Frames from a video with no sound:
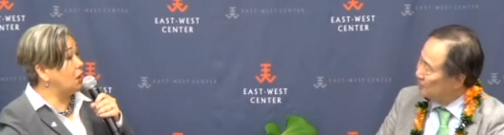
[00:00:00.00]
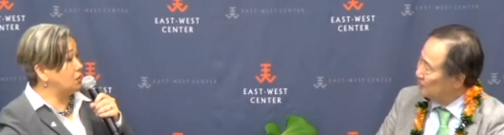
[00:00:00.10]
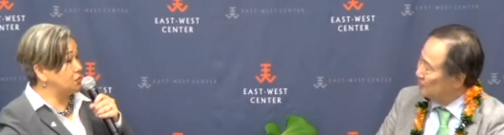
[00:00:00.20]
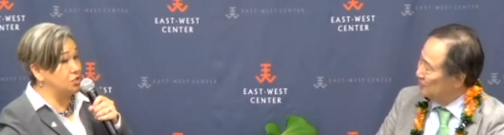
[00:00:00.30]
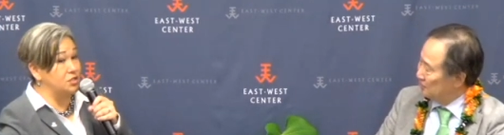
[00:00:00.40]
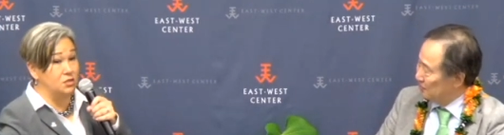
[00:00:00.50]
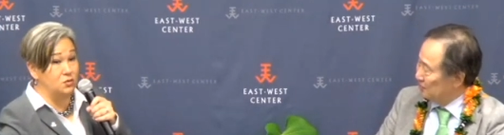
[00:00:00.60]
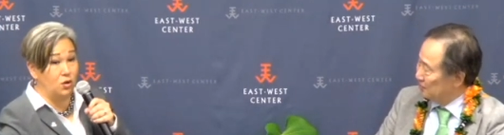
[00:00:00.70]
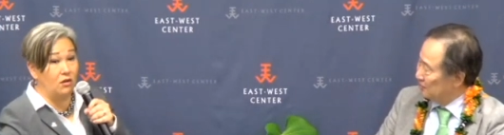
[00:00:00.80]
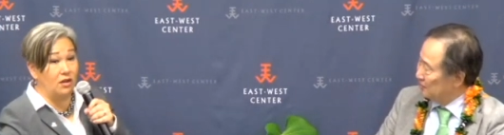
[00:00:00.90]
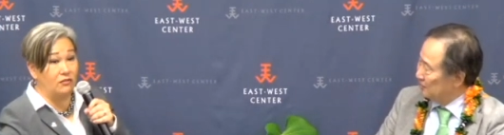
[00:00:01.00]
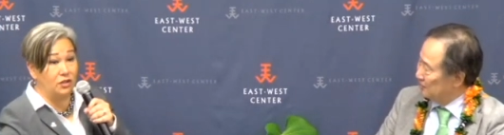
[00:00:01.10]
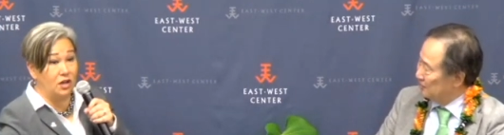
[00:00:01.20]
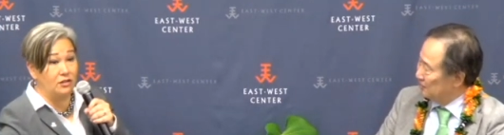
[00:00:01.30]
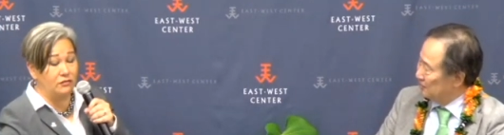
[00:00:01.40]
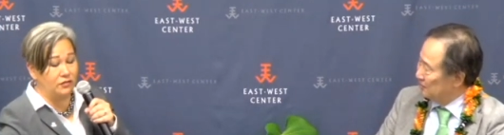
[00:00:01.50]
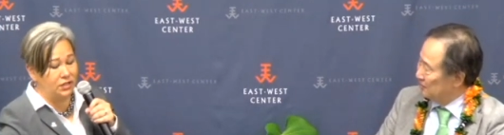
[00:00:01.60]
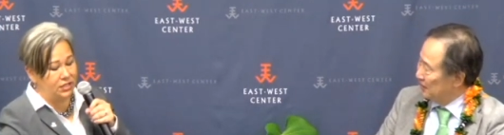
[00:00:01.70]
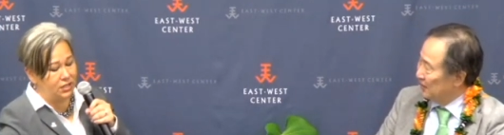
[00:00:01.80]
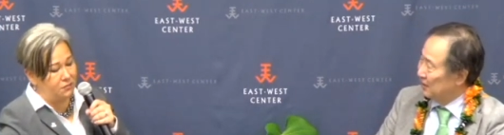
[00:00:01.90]
Speaker 1: colleges as well have a lot of
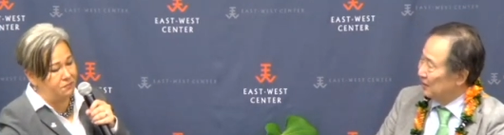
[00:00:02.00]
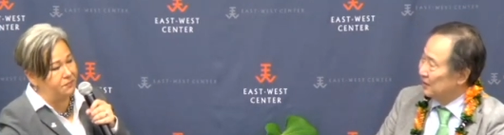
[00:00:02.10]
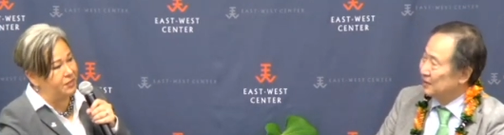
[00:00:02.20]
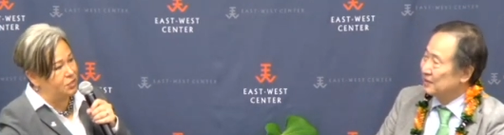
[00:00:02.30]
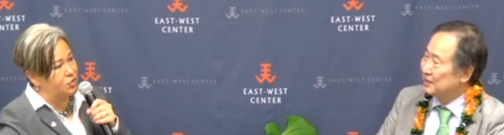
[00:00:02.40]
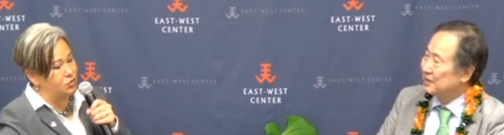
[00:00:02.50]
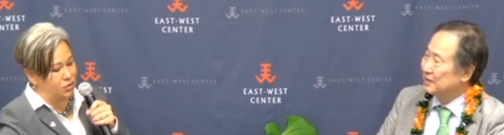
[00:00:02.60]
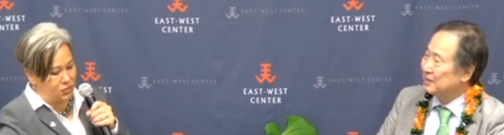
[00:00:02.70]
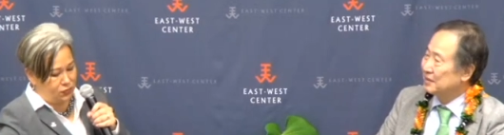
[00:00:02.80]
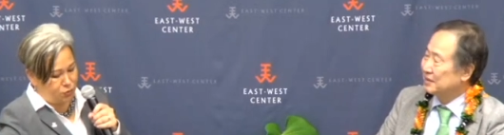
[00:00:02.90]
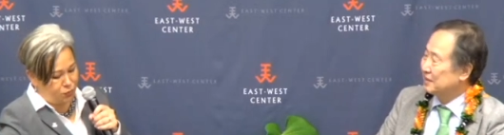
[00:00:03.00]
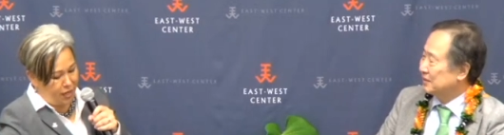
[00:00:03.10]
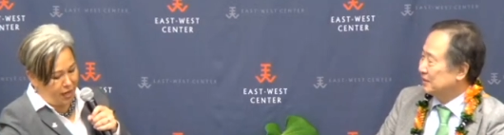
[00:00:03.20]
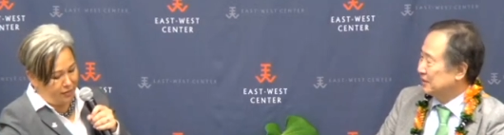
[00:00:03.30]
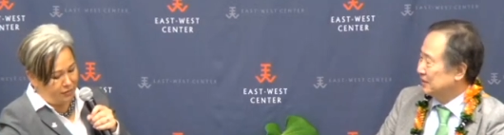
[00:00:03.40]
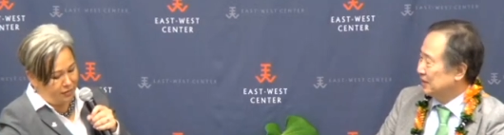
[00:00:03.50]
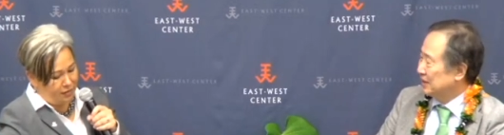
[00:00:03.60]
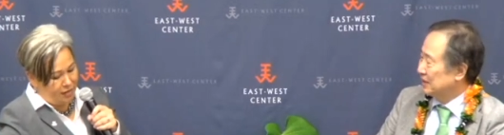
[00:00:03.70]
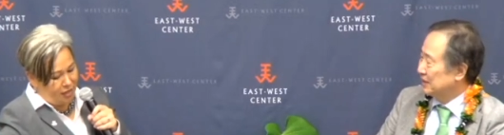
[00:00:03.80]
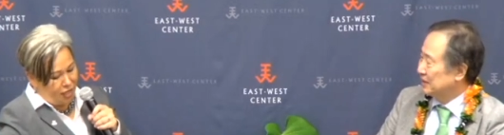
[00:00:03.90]
the um, students from Japan.
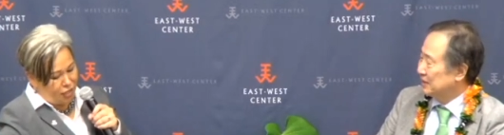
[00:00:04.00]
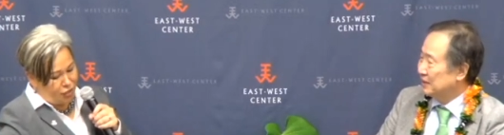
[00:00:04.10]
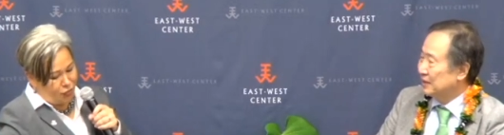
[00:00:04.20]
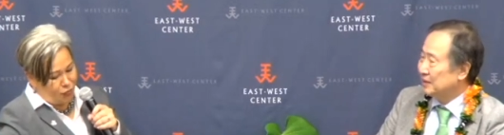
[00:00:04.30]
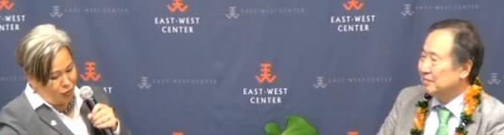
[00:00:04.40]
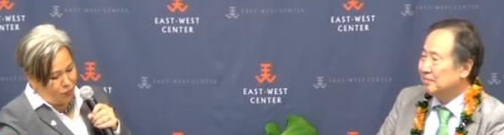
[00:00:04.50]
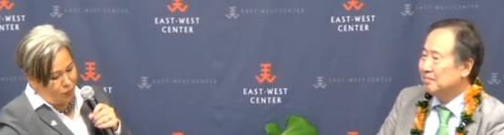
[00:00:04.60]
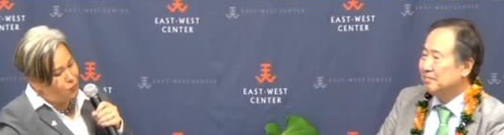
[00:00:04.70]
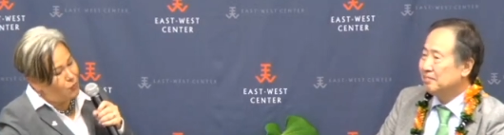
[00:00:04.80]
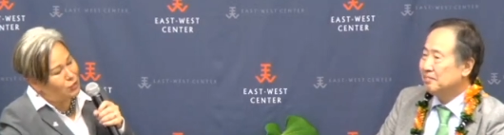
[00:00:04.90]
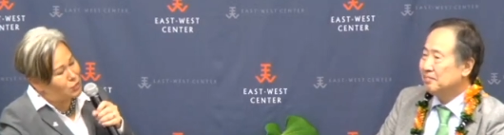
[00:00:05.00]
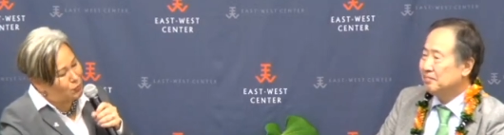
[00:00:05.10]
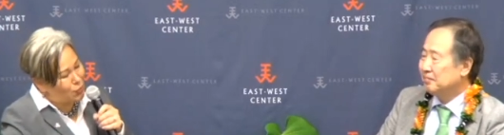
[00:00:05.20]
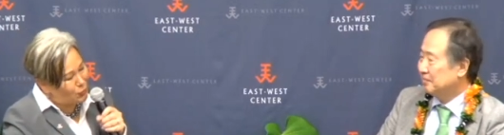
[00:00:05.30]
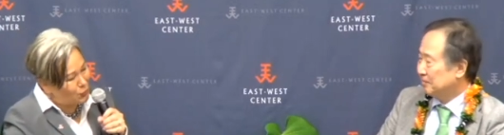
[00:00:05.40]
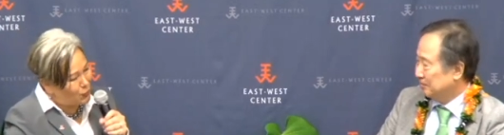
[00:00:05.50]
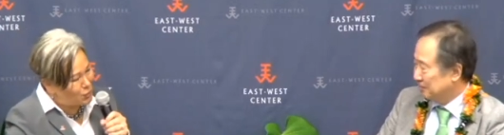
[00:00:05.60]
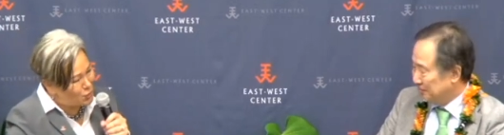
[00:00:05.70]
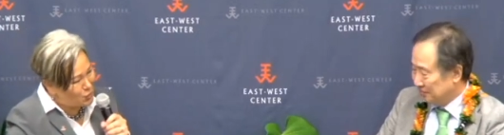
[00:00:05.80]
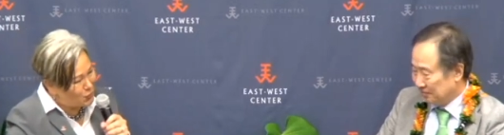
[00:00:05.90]
You know, um, moving to another
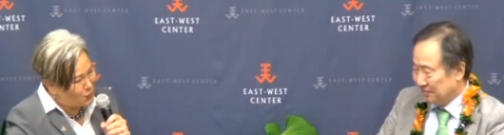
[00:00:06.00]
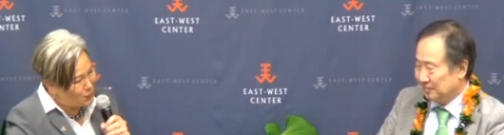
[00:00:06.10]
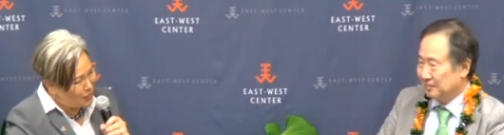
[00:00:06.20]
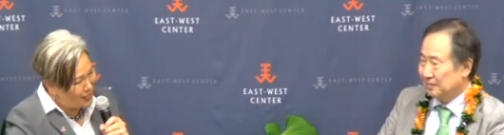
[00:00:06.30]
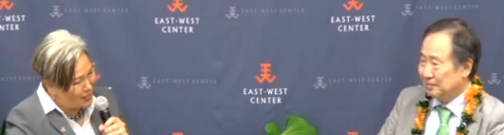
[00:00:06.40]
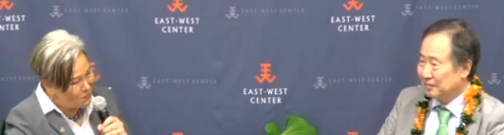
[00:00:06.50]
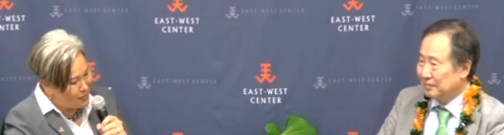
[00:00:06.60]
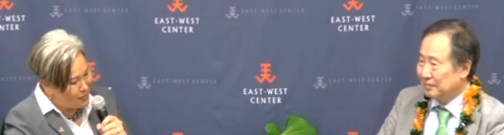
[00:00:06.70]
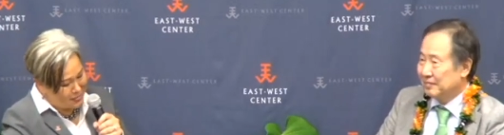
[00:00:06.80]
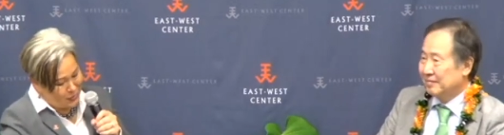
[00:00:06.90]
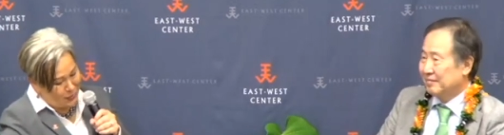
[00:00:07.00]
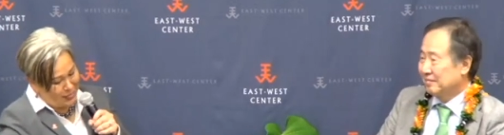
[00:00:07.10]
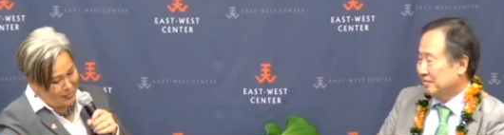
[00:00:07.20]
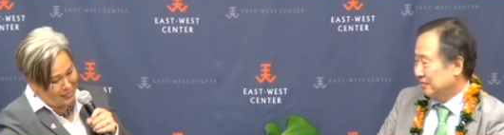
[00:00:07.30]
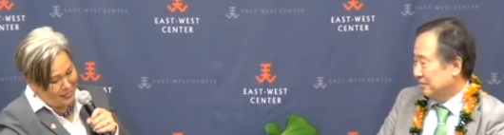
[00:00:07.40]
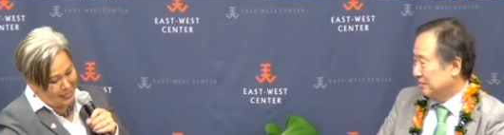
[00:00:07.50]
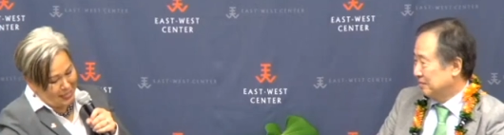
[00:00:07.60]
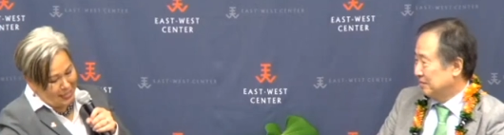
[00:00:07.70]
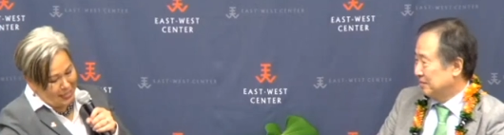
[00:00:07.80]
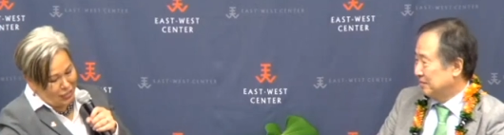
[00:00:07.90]
question on Hawaii, Ambassador, is,
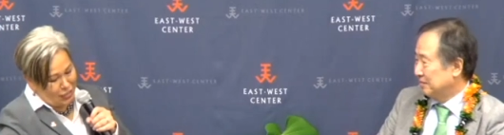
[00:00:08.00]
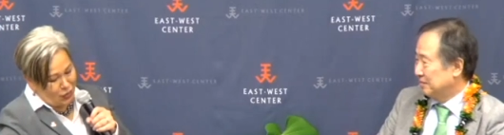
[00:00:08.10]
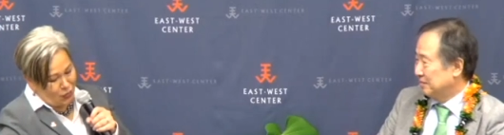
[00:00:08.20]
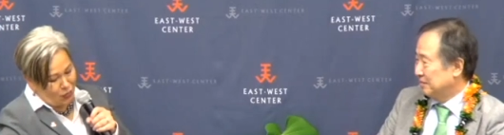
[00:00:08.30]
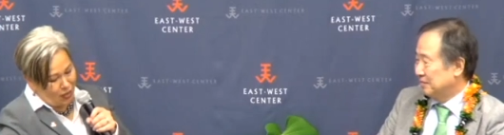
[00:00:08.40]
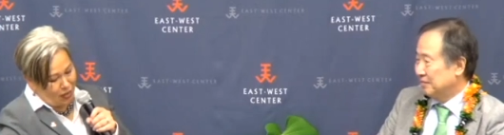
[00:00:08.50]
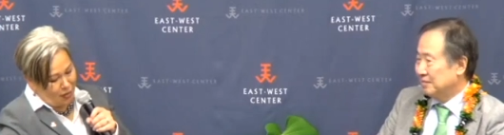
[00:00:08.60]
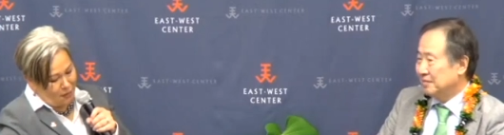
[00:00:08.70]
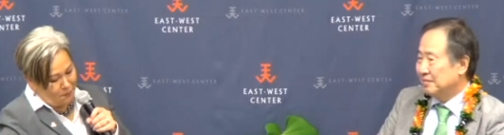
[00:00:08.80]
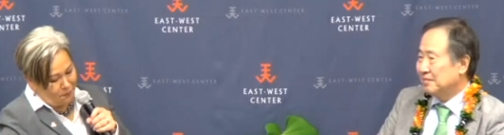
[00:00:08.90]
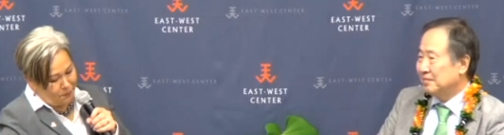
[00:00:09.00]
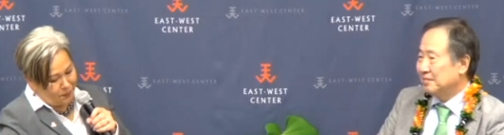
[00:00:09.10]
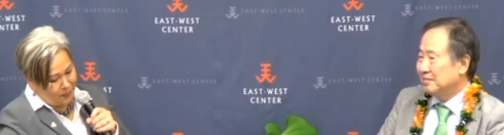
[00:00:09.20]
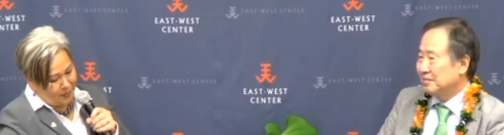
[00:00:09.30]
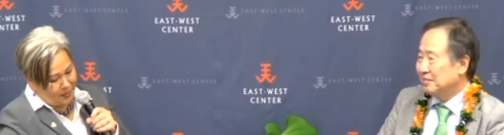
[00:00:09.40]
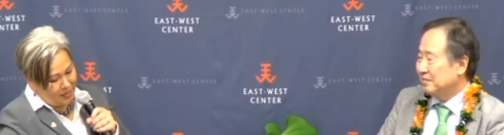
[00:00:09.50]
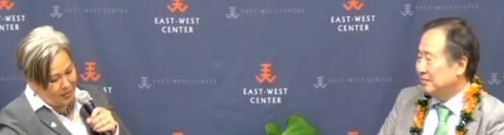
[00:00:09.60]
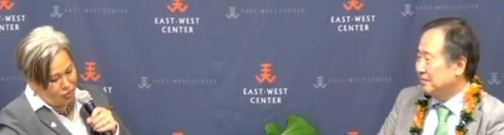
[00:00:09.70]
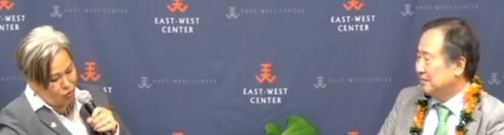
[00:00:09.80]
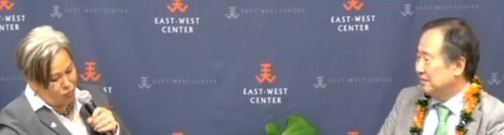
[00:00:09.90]
you know, um, in
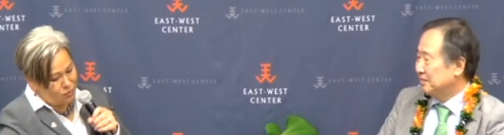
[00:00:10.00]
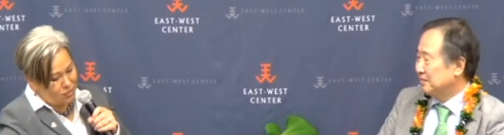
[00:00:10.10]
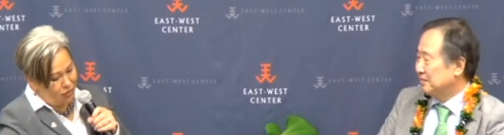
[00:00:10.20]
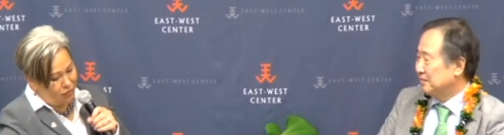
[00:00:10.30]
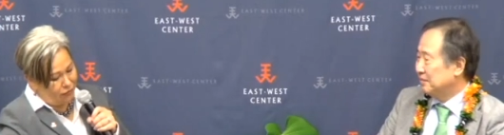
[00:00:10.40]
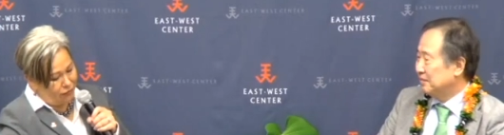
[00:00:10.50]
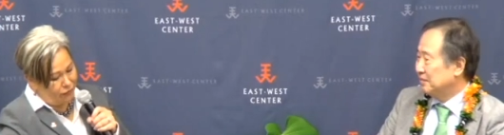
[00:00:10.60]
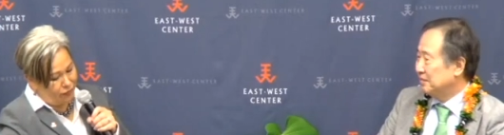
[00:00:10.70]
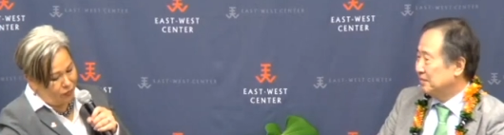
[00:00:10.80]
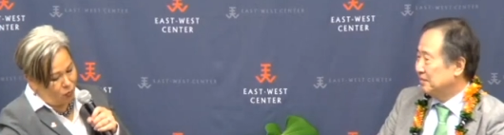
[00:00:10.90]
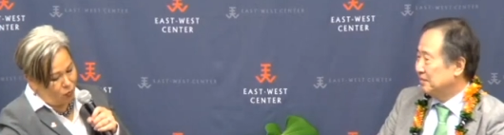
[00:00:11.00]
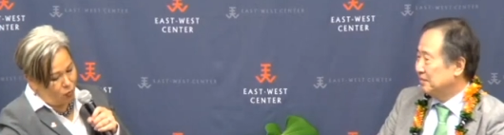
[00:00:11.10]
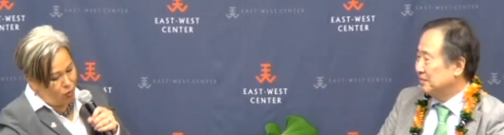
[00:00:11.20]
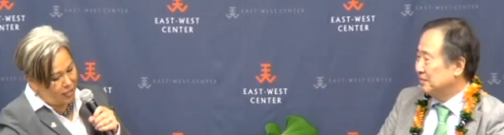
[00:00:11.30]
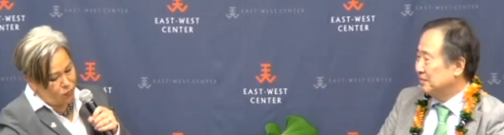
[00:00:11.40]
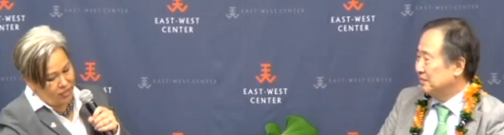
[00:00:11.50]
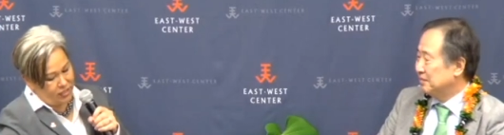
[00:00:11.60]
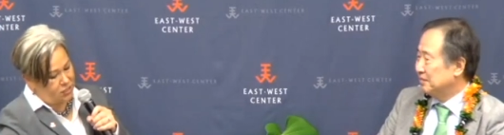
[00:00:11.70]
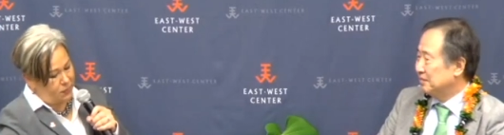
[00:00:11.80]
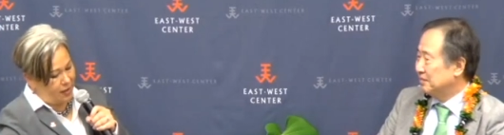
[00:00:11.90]
terms of where can we
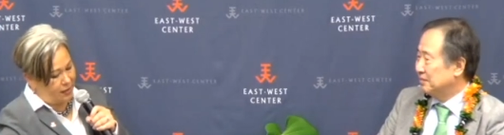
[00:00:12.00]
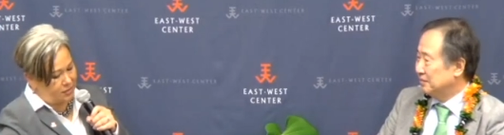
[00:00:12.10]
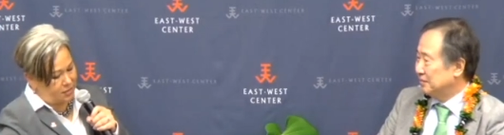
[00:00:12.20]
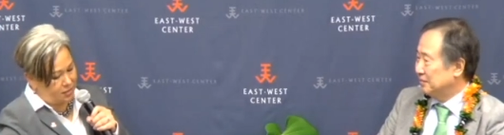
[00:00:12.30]
expect